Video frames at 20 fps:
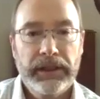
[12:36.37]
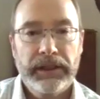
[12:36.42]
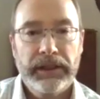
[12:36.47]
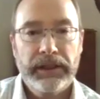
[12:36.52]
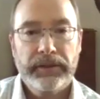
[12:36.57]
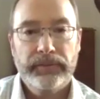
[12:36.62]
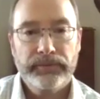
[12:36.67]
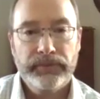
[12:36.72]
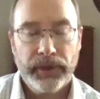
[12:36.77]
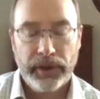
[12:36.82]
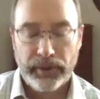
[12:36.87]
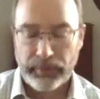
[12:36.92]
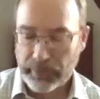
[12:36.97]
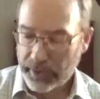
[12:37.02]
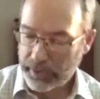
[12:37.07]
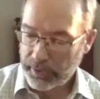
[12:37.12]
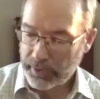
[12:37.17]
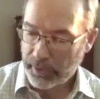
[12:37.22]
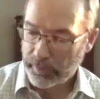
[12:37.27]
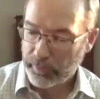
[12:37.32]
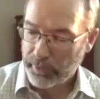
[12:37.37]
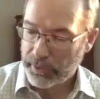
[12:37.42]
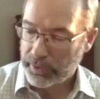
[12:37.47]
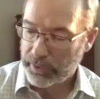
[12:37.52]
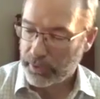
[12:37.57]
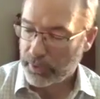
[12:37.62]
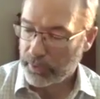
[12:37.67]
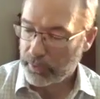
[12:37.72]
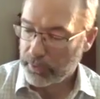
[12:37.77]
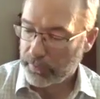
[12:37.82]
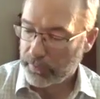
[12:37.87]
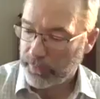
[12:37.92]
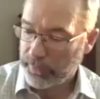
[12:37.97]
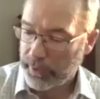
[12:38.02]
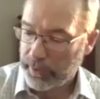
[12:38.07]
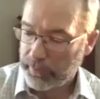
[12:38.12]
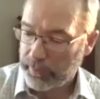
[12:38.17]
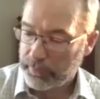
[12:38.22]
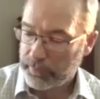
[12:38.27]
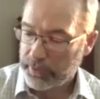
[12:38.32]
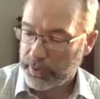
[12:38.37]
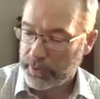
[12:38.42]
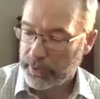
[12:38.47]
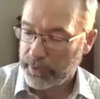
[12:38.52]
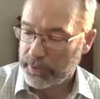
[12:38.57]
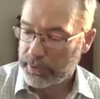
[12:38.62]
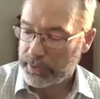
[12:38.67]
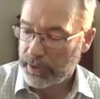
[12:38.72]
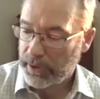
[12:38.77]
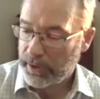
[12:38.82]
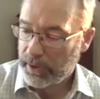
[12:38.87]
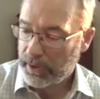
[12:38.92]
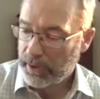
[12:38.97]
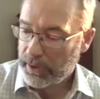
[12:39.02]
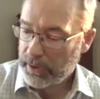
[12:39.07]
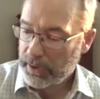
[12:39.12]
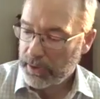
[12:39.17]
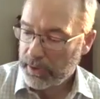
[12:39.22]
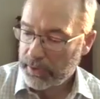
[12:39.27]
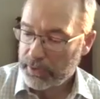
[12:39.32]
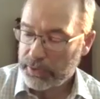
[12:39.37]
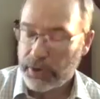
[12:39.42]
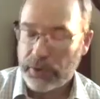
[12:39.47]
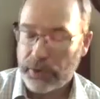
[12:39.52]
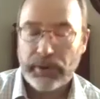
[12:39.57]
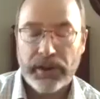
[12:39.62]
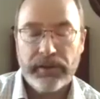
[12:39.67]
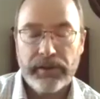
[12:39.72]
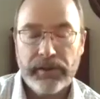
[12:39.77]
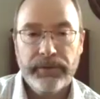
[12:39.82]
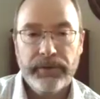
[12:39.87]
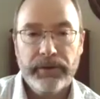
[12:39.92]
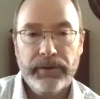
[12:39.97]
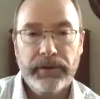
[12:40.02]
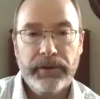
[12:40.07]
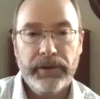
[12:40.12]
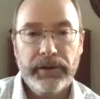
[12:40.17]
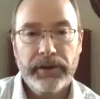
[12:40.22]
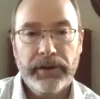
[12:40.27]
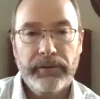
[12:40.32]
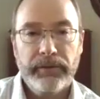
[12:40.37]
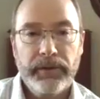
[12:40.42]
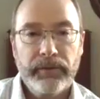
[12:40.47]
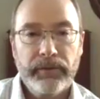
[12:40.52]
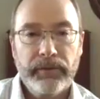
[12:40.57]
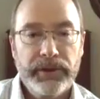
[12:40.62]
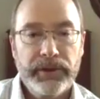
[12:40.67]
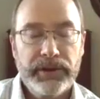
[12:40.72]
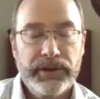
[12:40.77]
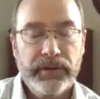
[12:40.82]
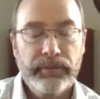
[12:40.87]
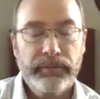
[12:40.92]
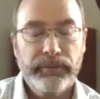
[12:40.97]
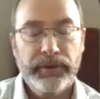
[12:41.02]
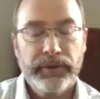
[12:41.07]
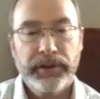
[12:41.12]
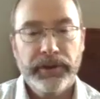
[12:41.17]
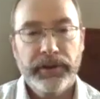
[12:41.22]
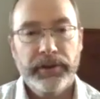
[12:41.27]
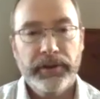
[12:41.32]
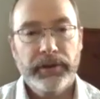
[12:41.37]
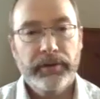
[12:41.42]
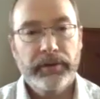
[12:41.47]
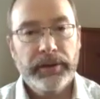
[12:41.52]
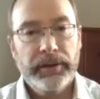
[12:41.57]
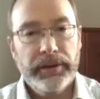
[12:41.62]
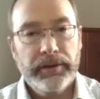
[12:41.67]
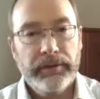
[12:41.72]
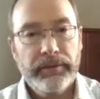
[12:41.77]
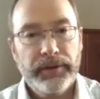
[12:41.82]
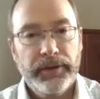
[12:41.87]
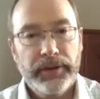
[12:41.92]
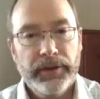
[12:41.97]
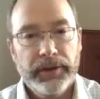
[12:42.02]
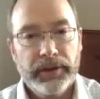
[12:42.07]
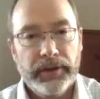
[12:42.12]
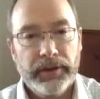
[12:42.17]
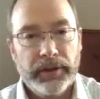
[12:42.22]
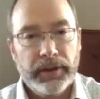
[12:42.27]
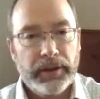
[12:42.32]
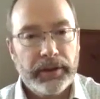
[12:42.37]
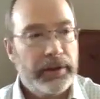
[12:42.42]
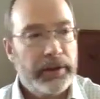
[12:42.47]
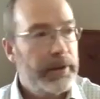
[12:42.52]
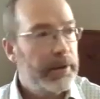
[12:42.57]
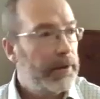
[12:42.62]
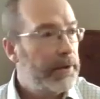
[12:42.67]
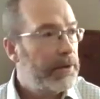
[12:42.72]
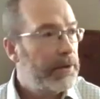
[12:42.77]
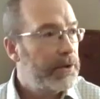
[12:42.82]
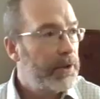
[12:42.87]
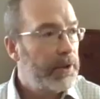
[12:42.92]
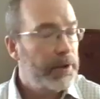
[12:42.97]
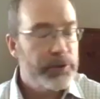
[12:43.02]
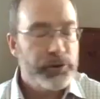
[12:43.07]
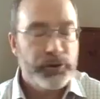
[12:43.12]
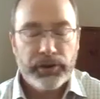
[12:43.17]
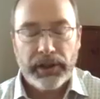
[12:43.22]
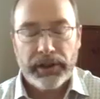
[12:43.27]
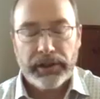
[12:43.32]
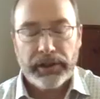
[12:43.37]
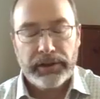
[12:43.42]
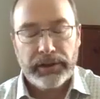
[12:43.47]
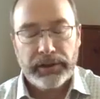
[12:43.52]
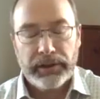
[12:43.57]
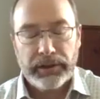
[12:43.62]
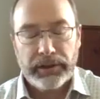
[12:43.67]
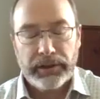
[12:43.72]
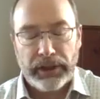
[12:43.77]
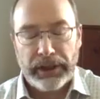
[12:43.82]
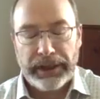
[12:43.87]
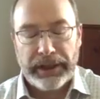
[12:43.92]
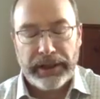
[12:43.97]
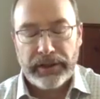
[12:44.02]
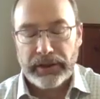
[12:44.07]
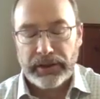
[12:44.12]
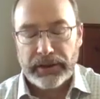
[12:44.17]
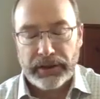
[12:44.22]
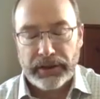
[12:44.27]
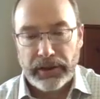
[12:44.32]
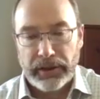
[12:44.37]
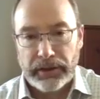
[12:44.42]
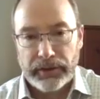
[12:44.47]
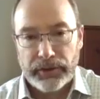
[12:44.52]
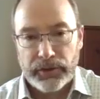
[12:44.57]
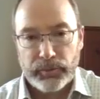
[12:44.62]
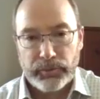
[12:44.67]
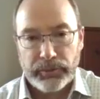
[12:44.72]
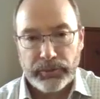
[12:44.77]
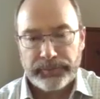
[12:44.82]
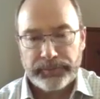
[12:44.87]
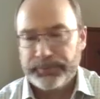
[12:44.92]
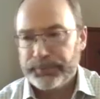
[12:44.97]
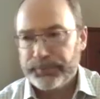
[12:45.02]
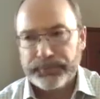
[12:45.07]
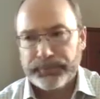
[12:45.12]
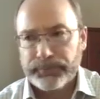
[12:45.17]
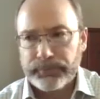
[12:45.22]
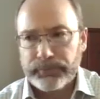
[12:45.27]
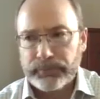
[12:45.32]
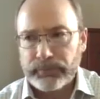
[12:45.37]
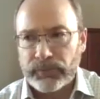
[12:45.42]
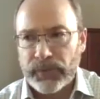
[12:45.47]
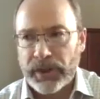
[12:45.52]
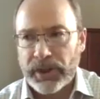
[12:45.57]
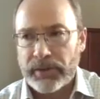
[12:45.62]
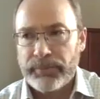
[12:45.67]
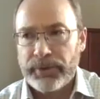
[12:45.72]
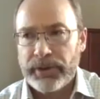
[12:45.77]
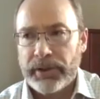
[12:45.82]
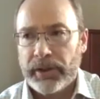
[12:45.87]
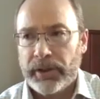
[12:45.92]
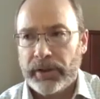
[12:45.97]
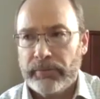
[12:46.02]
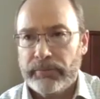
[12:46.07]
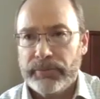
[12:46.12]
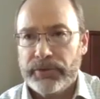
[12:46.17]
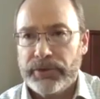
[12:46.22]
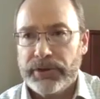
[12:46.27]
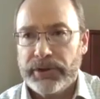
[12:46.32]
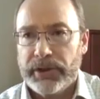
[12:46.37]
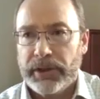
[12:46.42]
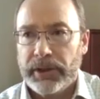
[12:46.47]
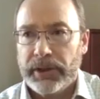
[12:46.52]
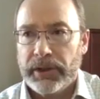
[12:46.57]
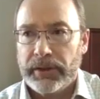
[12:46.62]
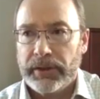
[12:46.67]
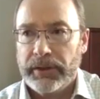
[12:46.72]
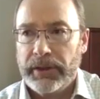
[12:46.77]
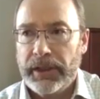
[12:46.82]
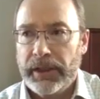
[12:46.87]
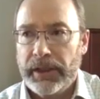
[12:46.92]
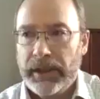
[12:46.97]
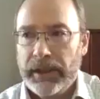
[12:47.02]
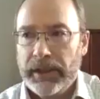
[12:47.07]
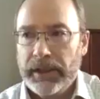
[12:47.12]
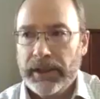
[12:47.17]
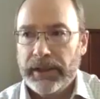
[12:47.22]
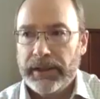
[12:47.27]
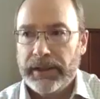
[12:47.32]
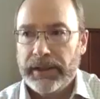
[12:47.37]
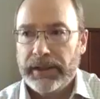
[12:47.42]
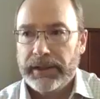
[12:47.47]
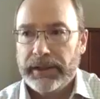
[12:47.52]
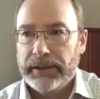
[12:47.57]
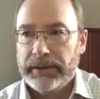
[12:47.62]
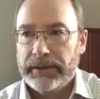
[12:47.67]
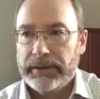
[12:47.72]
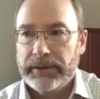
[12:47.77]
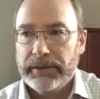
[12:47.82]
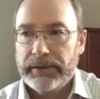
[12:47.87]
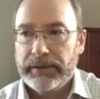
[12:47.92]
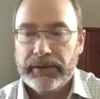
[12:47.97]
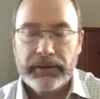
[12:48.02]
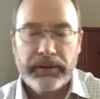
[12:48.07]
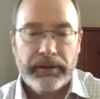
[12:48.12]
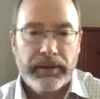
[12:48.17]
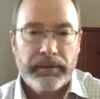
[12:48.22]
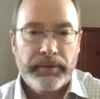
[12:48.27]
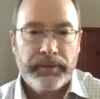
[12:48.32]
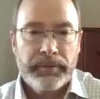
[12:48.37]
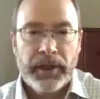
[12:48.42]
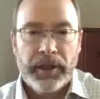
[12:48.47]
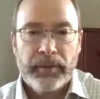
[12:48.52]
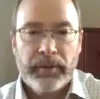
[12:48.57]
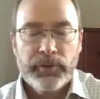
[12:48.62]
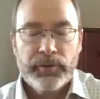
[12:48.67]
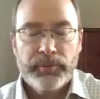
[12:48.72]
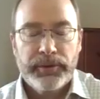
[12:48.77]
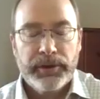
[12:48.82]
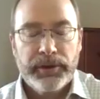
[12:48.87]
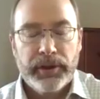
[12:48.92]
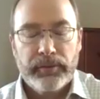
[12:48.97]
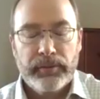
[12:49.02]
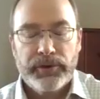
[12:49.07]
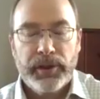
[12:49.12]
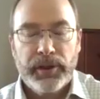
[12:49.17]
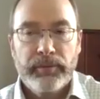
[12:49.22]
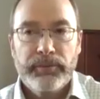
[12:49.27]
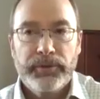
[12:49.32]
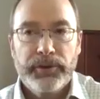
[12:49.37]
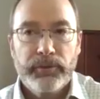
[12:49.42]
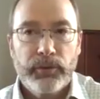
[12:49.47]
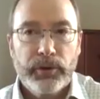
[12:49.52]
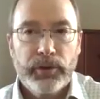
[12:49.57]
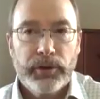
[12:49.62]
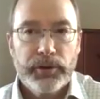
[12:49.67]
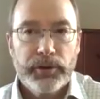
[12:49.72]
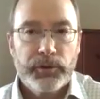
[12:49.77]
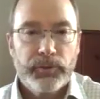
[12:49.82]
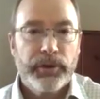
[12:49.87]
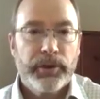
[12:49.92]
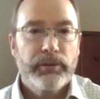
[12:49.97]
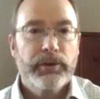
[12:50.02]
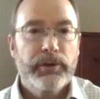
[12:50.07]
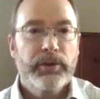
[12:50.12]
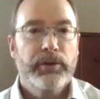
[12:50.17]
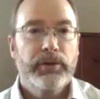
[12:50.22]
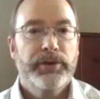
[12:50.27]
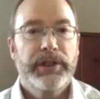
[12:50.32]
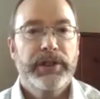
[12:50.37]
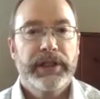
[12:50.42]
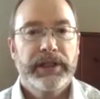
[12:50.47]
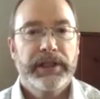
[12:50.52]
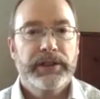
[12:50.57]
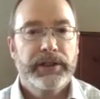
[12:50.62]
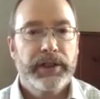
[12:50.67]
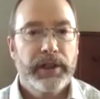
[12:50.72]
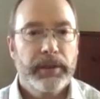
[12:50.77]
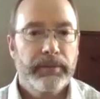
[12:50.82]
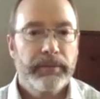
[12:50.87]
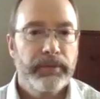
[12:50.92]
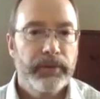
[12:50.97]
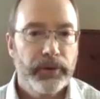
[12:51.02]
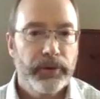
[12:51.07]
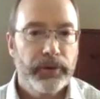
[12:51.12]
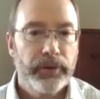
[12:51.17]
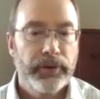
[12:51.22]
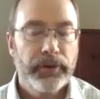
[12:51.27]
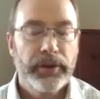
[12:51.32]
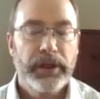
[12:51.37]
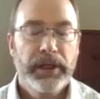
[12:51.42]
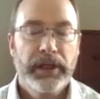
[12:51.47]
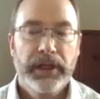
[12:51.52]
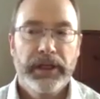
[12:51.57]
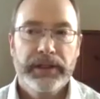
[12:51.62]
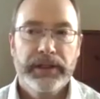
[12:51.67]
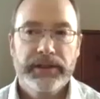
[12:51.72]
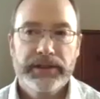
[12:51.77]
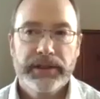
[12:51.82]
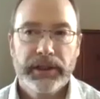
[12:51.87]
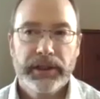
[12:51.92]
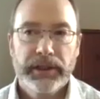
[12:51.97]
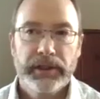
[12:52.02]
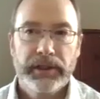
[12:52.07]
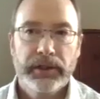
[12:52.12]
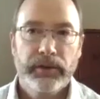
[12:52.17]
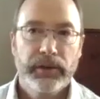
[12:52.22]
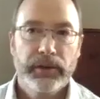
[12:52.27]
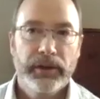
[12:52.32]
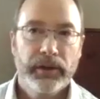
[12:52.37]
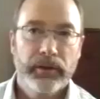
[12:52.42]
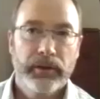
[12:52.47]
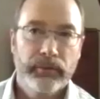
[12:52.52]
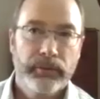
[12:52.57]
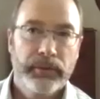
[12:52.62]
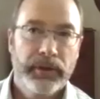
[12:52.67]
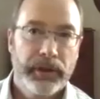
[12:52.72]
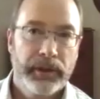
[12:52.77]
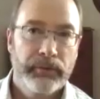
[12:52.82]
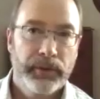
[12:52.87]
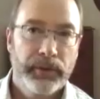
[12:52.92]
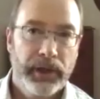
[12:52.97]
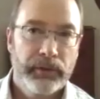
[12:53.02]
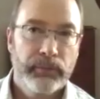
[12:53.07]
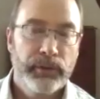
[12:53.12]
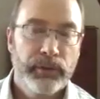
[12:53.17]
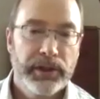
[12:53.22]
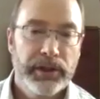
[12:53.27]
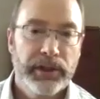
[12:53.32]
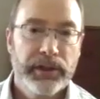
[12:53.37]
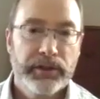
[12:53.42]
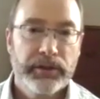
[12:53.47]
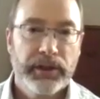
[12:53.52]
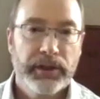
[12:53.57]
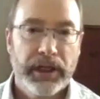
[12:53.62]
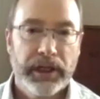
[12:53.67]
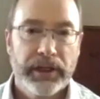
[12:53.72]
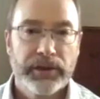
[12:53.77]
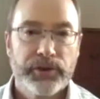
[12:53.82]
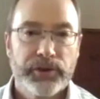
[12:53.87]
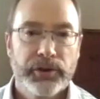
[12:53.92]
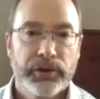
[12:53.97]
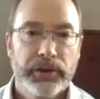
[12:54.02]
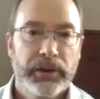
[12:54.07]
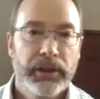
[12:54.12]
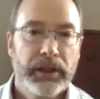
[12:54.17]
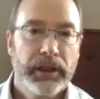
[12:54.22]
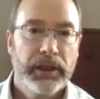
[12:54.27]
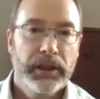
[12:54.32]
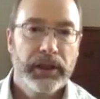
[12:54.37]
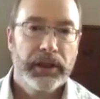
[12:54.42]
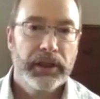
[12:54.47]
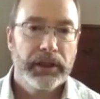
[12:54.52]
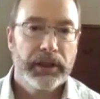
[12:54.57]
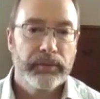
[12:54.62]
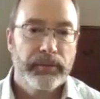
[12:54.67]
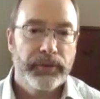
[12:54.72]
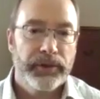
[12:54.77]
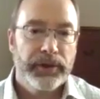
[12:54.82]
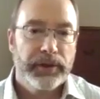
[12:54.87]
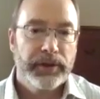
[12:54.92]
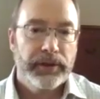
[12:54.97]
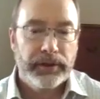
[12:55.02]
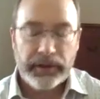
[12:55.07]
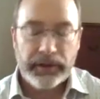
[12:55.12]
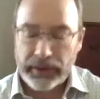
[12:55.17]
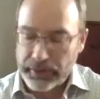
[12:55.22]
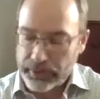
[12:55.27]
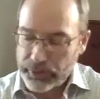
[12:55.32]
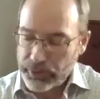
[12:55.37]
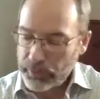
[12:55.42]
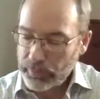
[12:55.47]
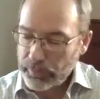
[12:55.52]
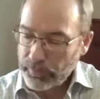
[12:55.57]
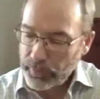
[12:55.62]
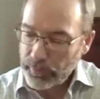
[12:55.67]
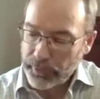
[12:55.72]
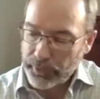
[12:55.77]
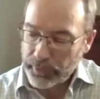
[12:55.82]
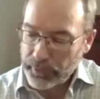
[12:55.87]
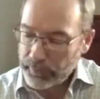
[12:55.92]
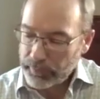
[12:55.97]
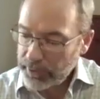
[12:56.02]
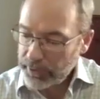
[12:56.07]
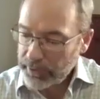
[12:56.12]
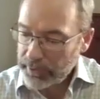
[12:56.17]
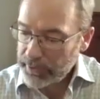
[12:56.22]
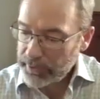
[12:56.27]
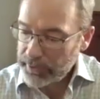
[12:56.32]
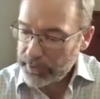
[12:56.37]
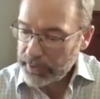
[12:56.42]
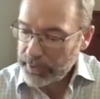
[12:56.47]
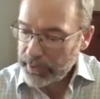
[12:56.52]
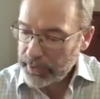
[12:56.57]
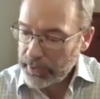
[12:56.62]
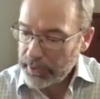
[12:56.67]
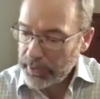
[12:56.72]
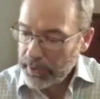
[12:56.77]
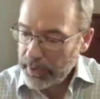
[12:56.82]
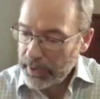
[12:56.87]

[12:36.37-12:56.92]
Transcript: I made note of that because so often, if we simply leave the discussion at the land acknowledgement, it becomes it almost becomes empty words without going the next step further and saying, you know, and we need to action the issue further because